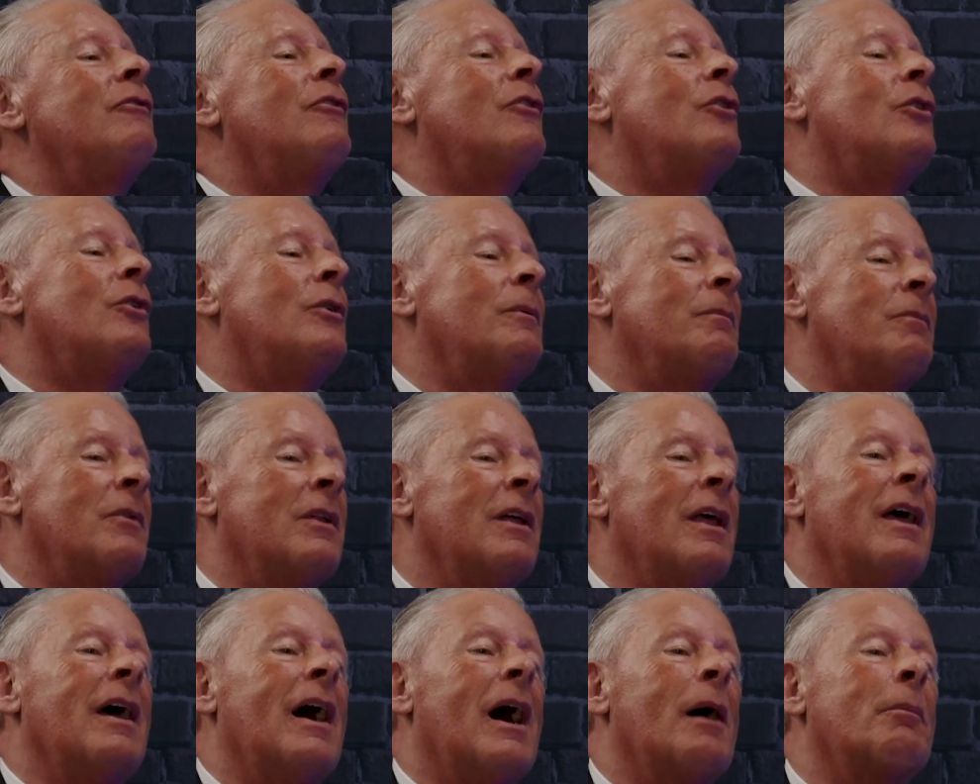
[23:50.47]
for
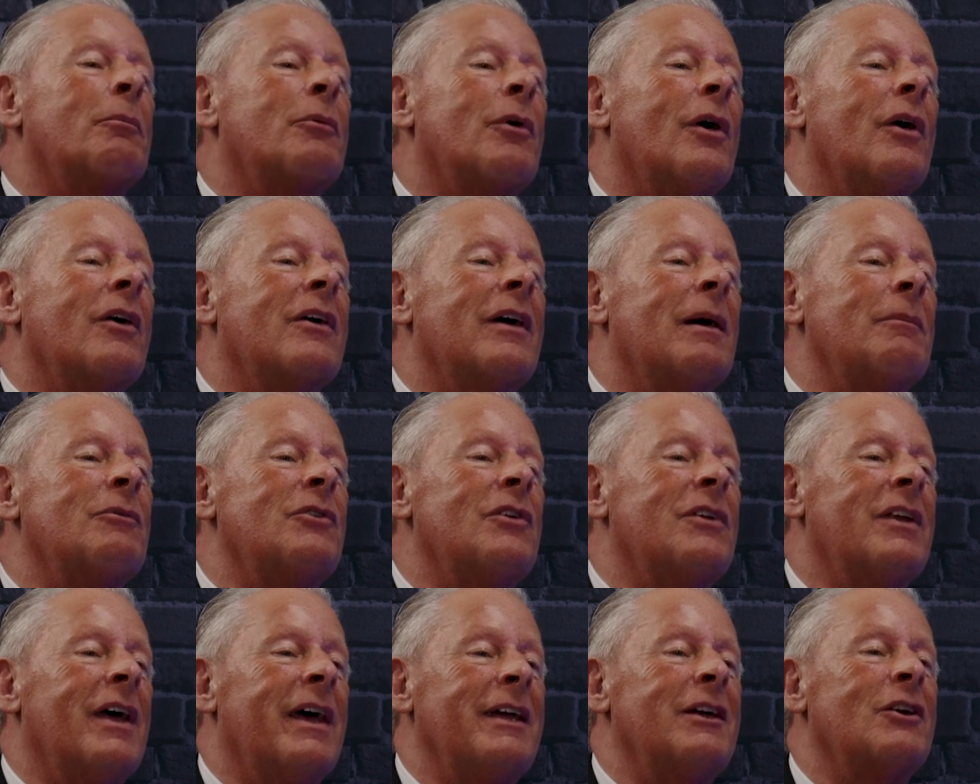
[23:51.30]
our programme
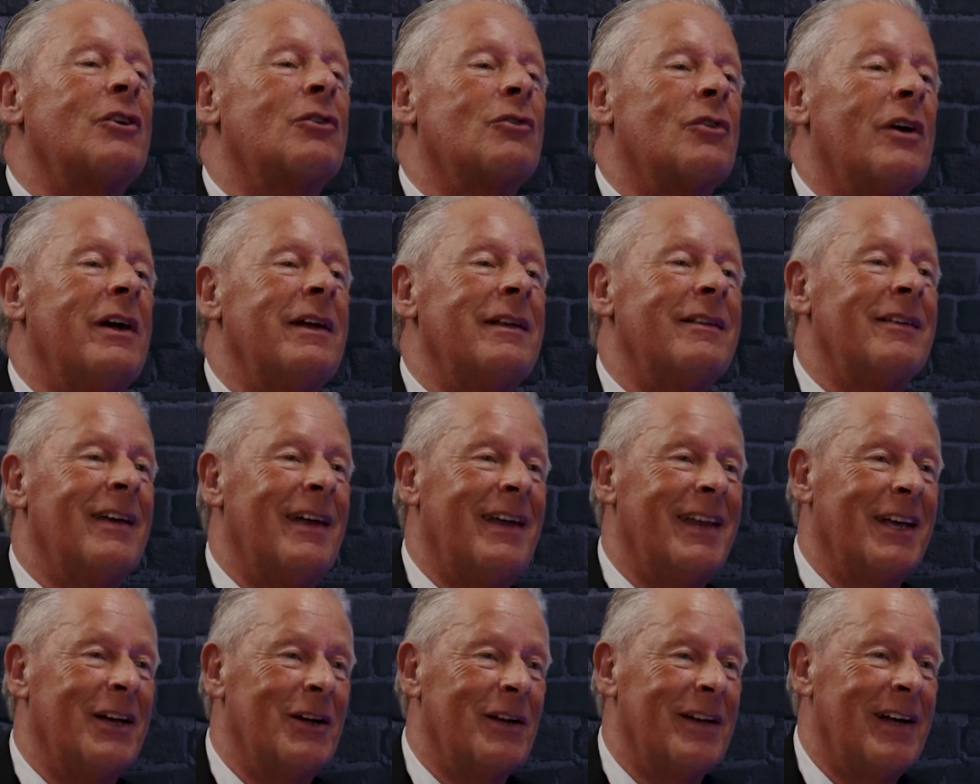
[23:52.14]
today. Great
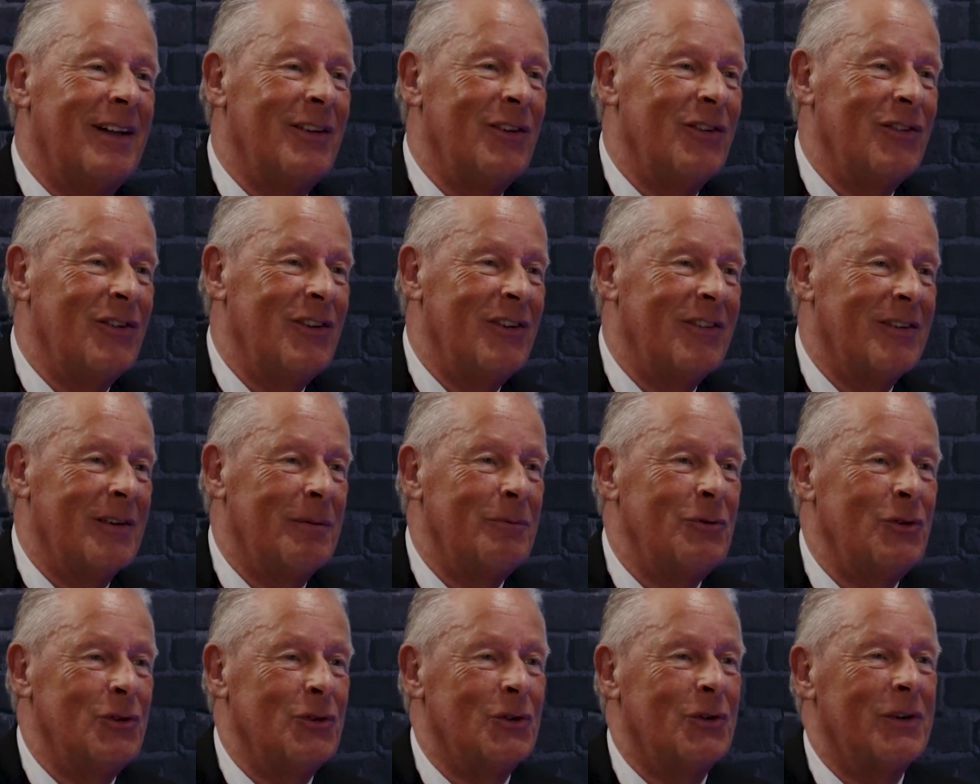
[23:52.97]
technical answers. I'm
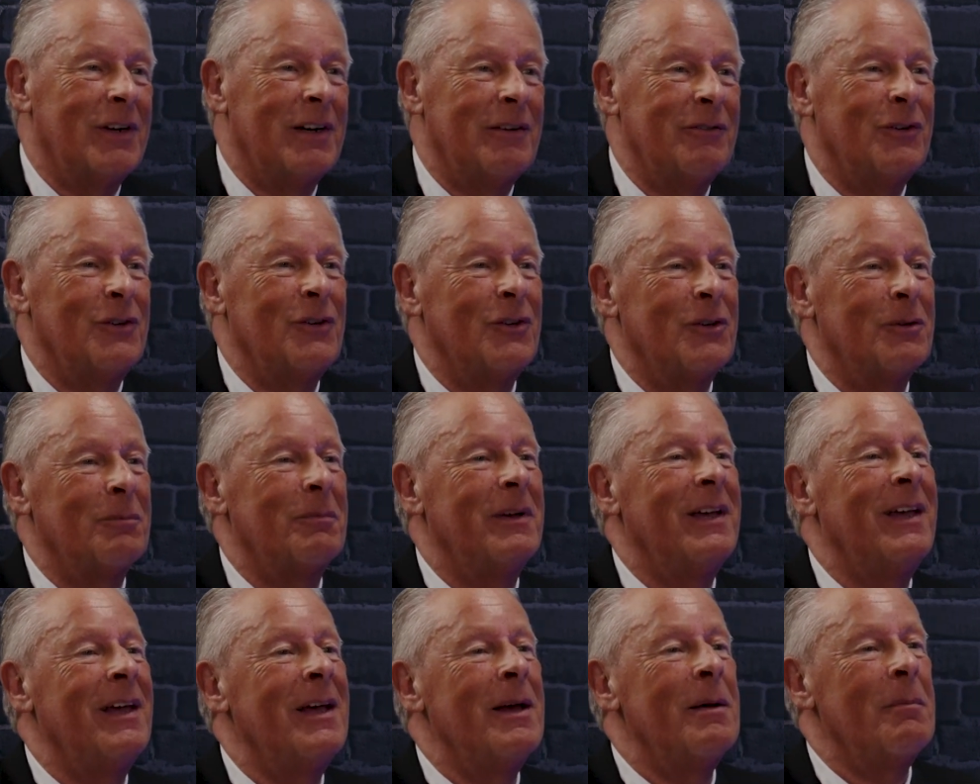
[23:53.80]
sure our viewers will
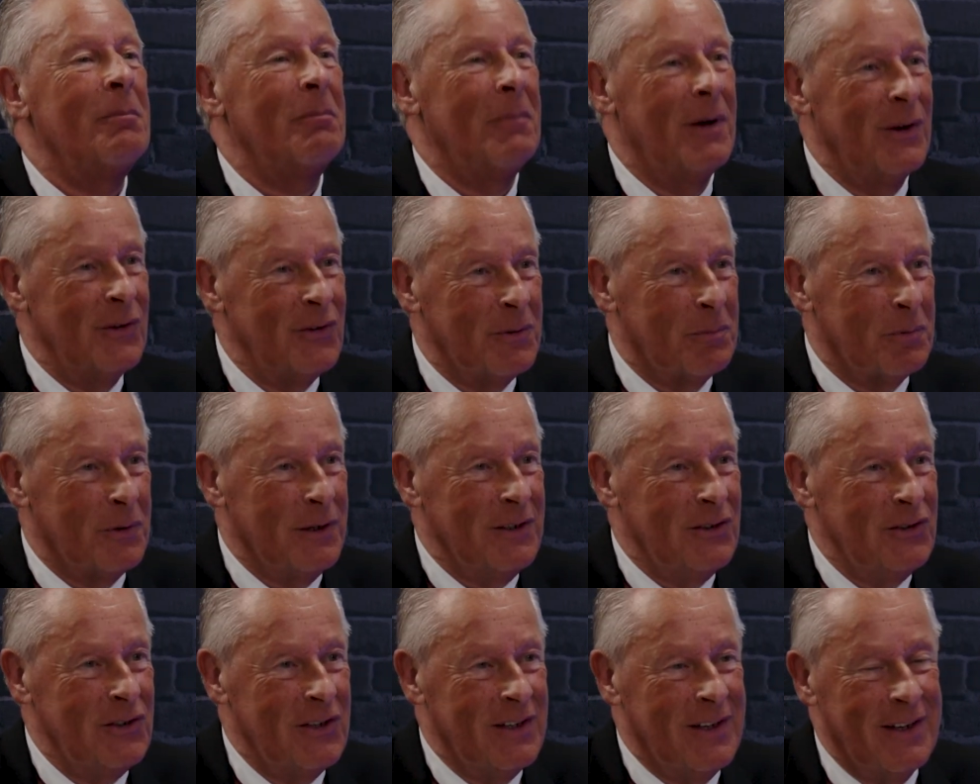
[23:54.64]
be most
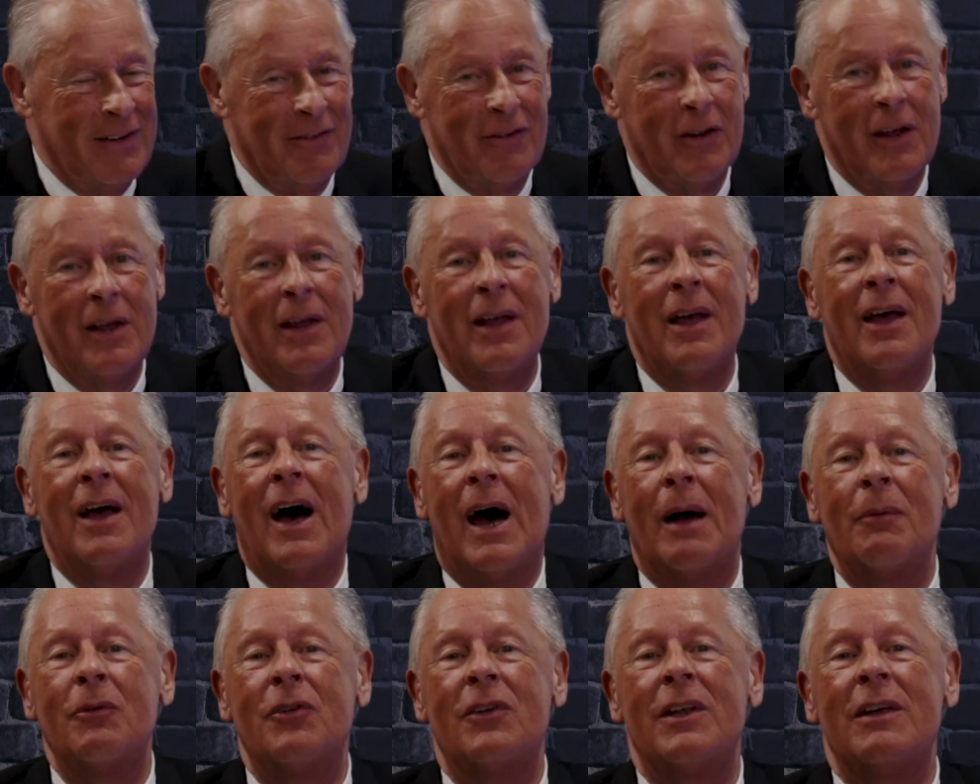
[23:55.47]
appreciative.
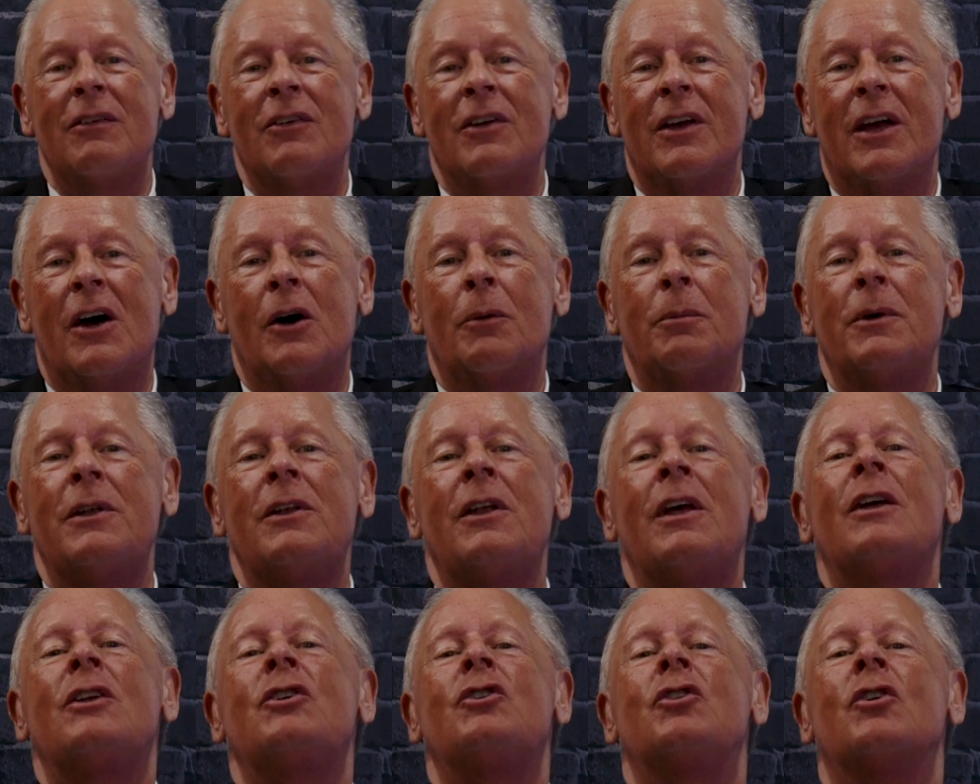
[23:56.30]
I'm Stephen Galpin.
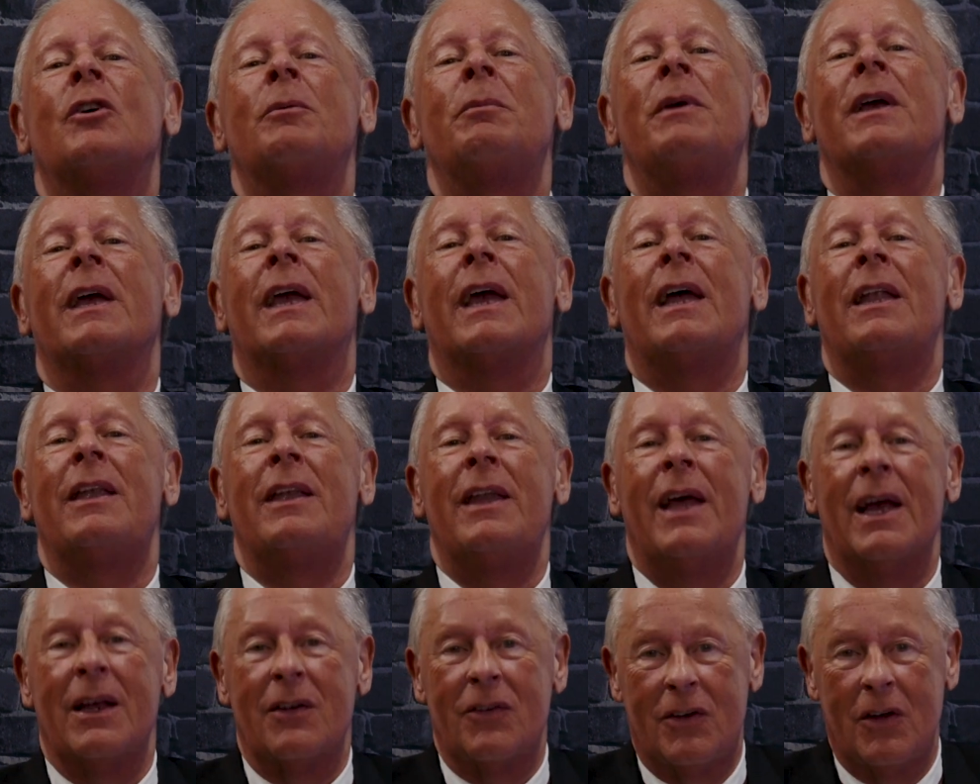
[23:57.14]
Join me again
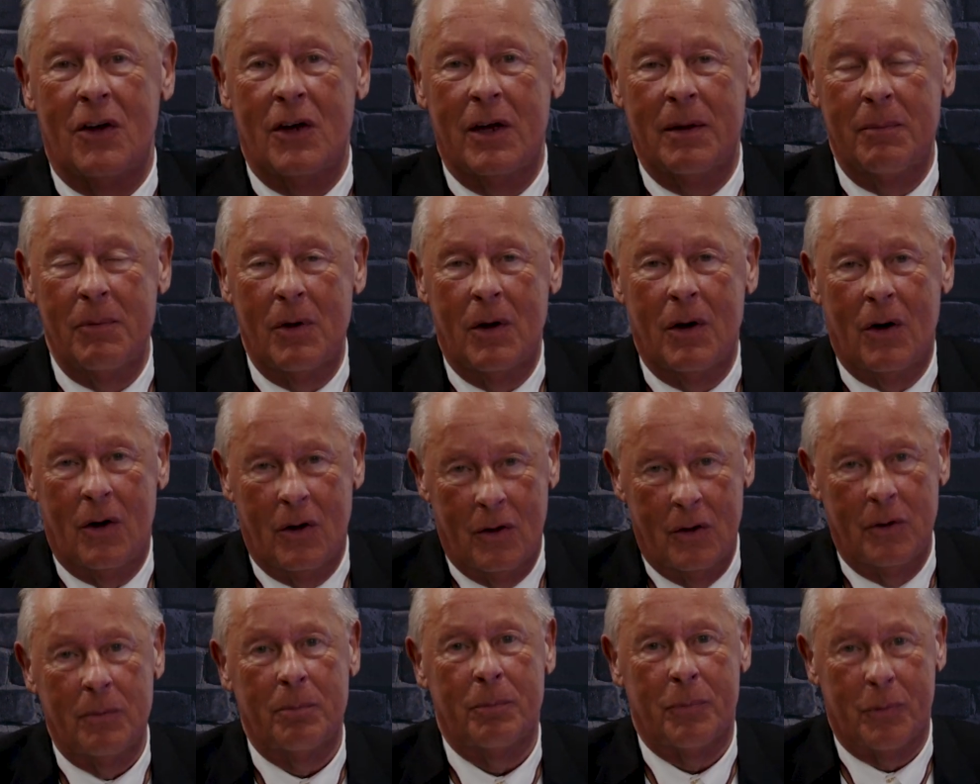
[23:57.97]
next time
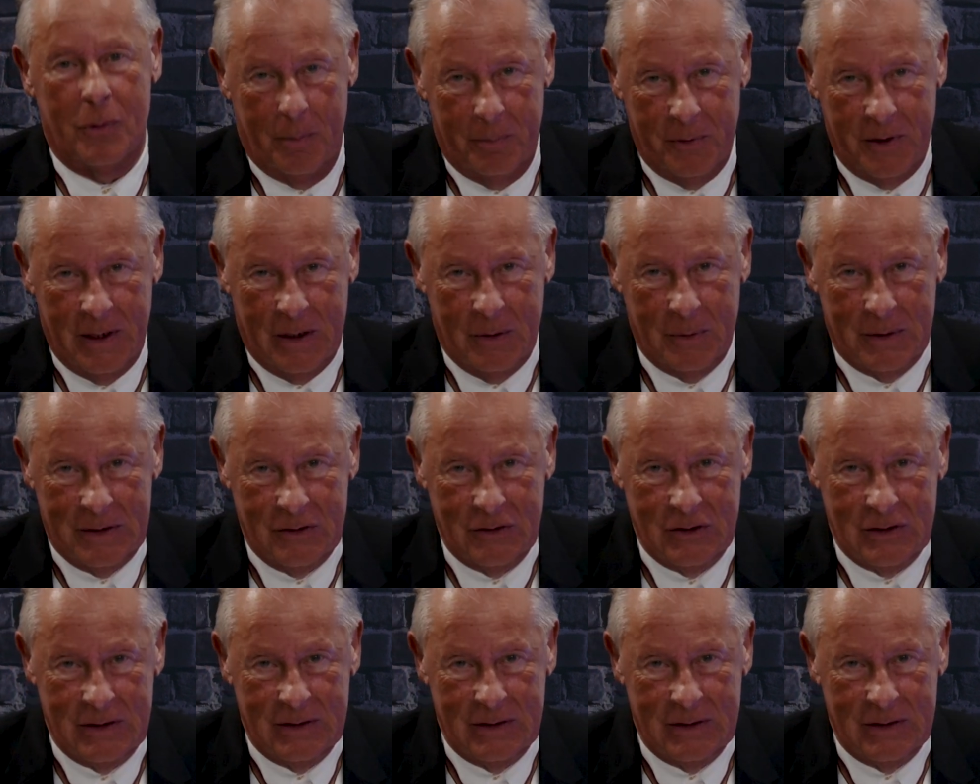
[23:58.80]
on Property Question